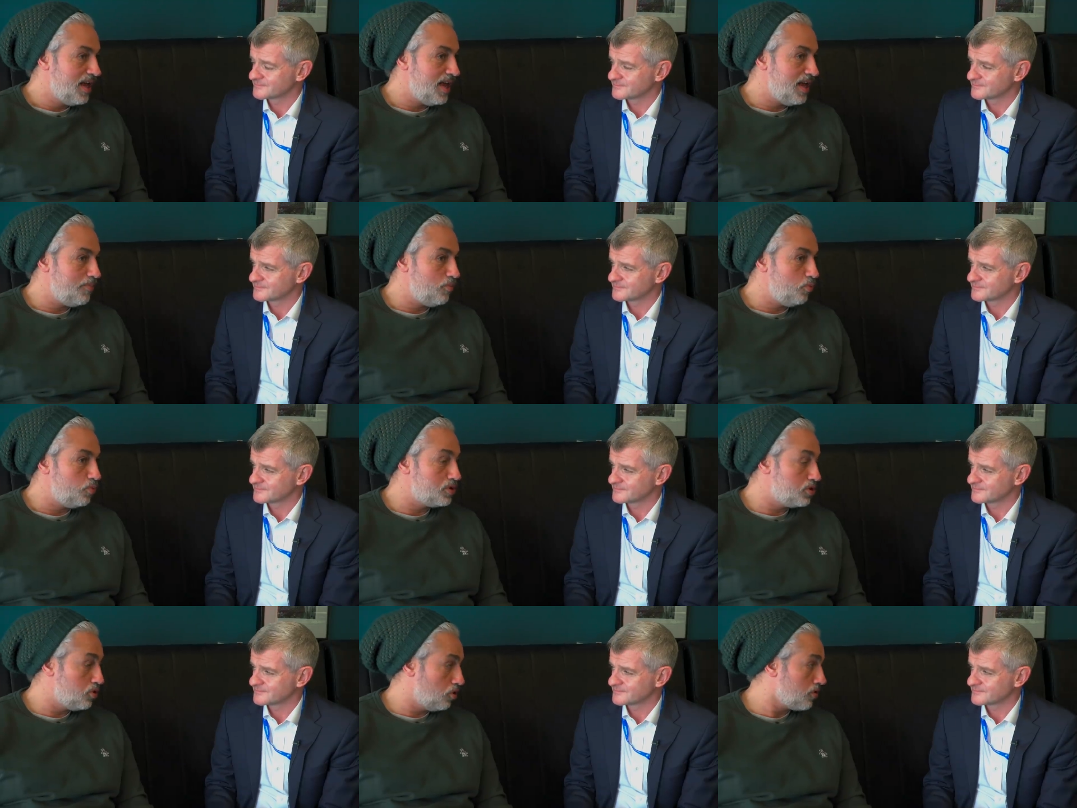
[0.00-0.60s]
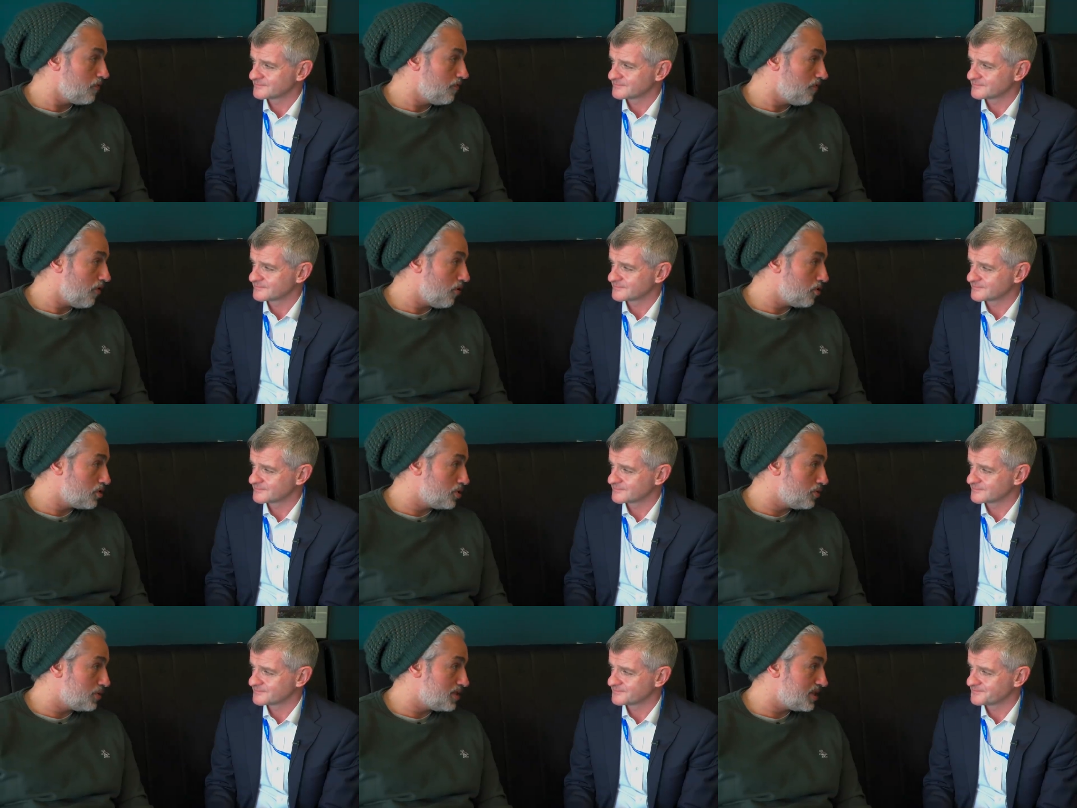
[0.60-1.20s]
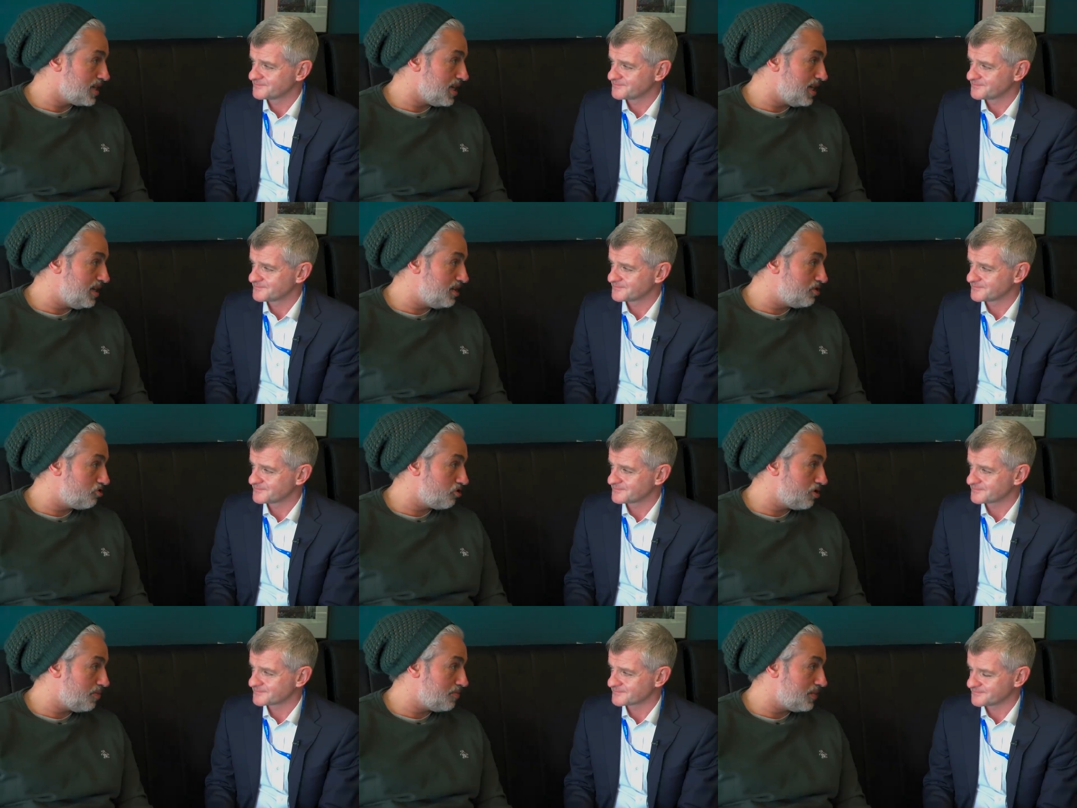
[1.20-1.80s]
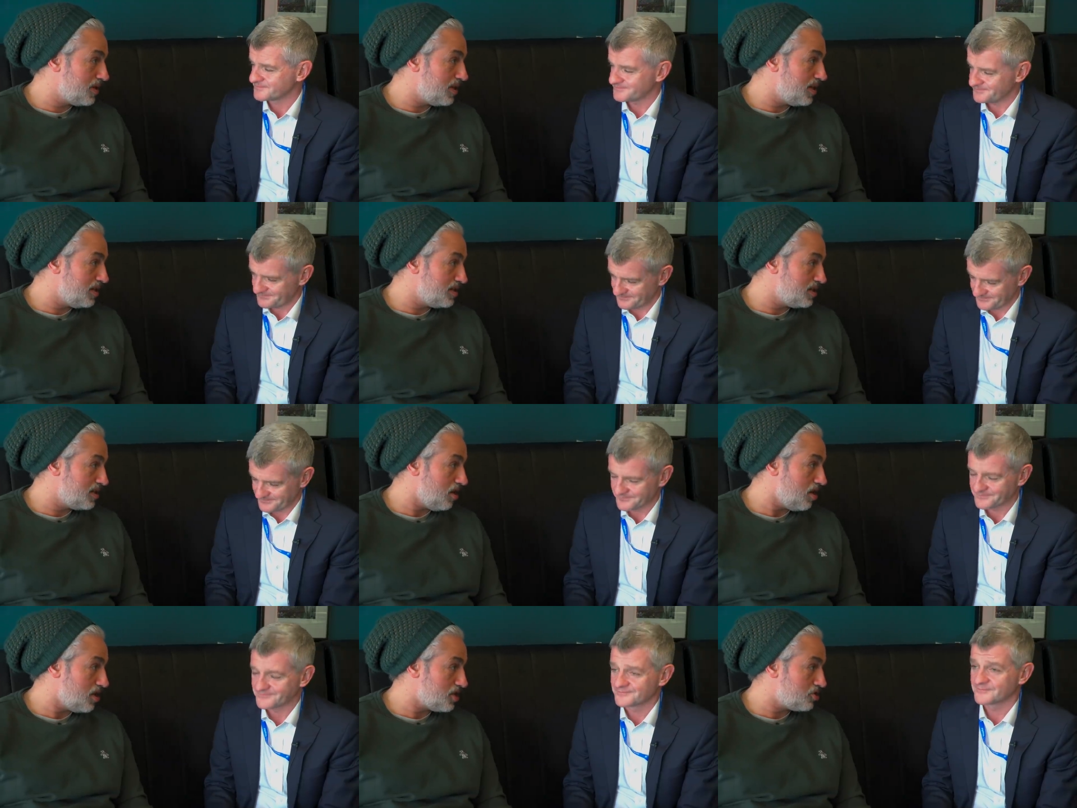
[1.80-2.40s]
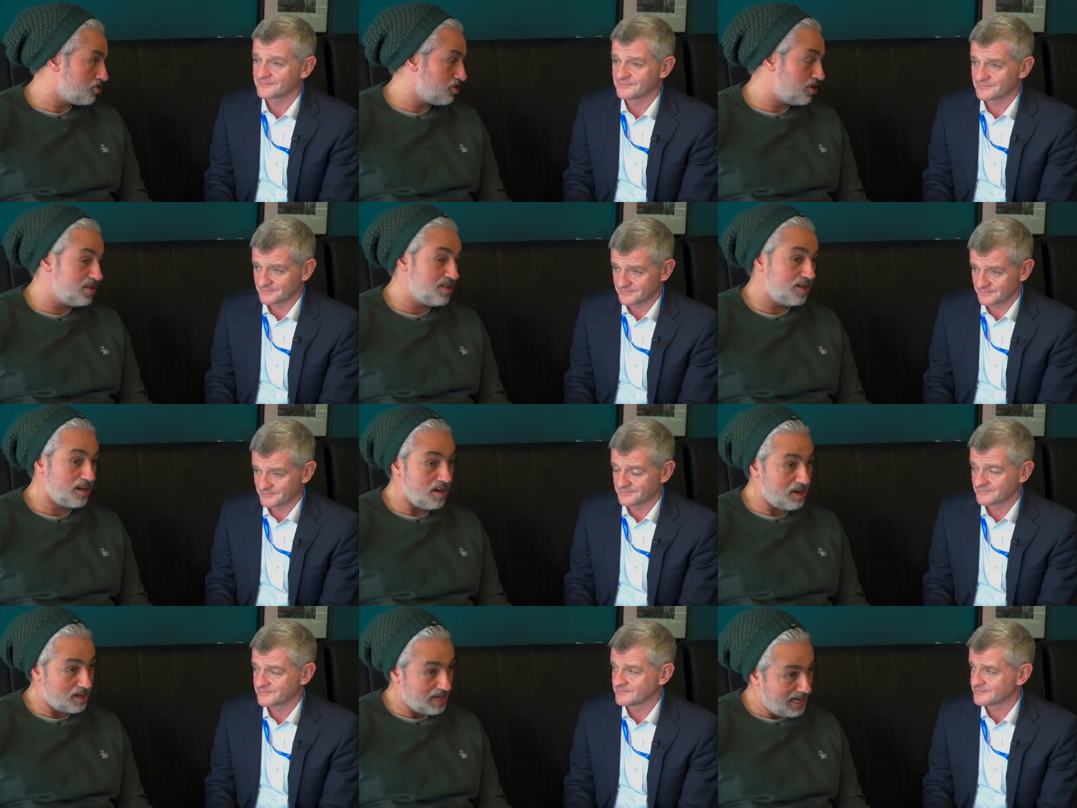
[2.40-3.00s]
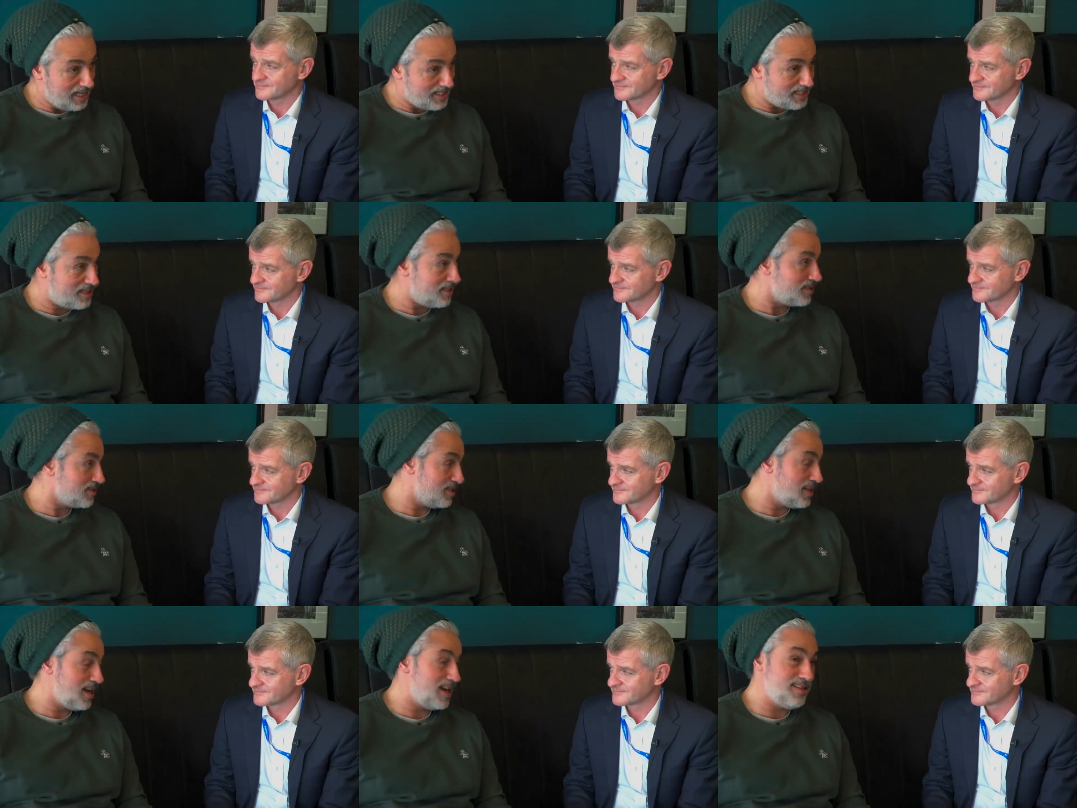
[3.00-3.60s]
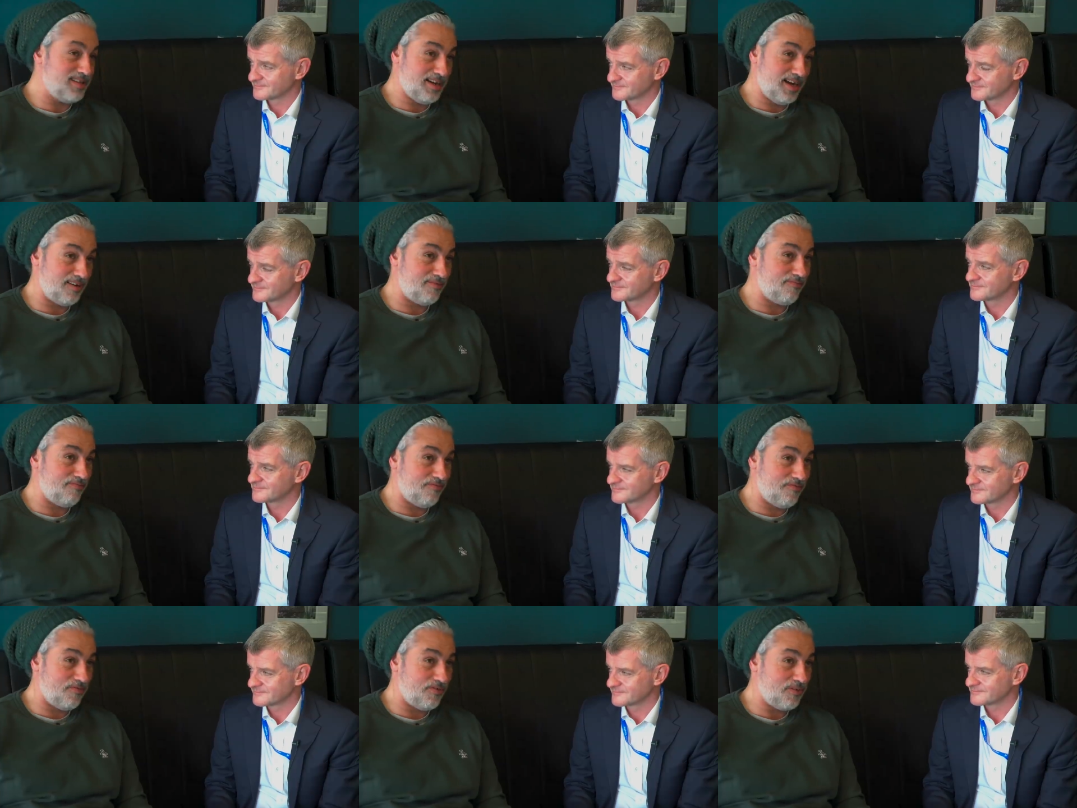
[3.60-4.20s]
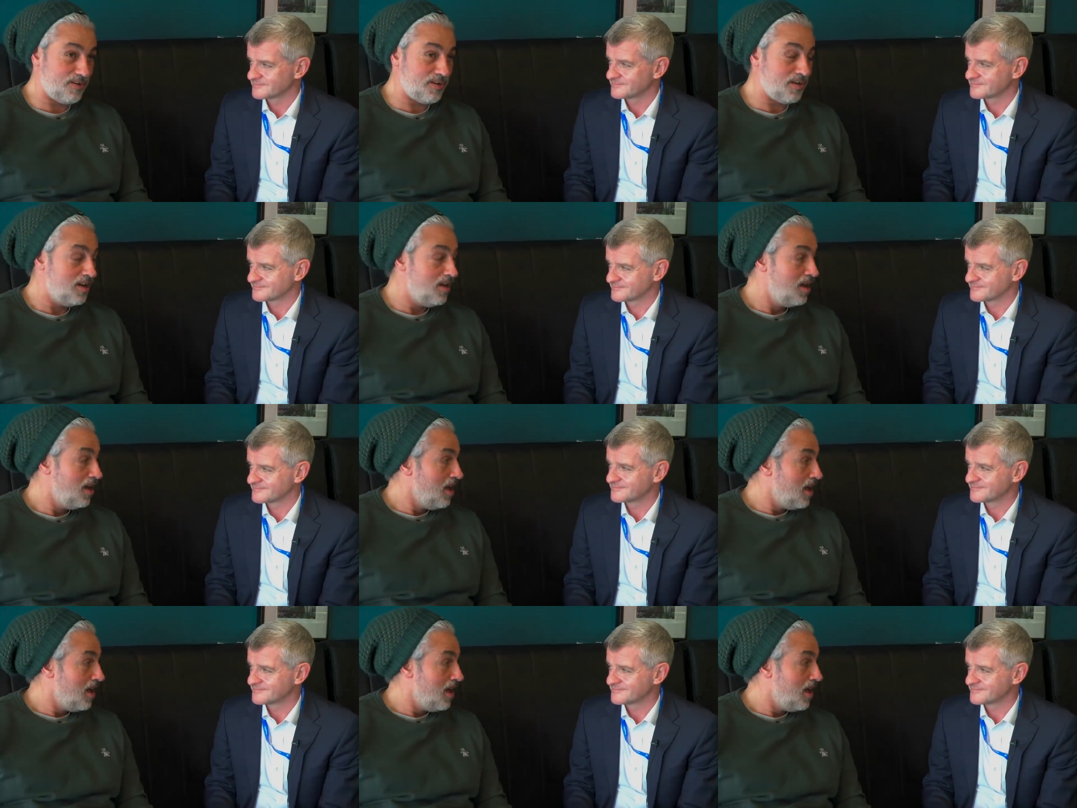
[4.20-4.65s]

Speaker 1: Um, was looking forward to a skiing trip to Austria that got cancelled today, thank fuck.